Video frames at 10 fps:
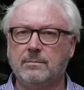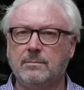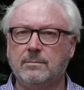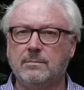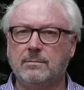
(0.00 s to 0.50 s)

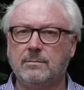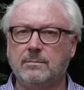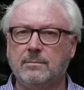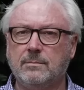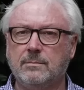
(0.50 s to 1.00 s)

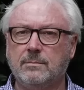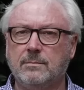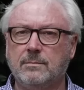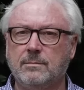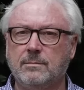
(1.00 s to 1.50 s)

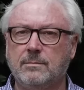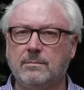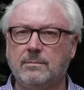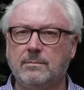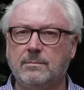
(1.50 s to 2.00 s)

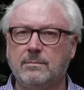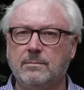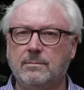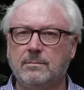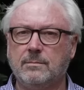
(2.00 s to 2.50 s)

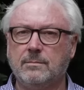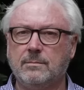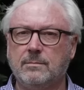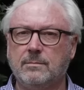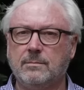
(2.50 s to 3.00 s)

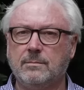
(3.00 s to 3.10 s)
[no speech]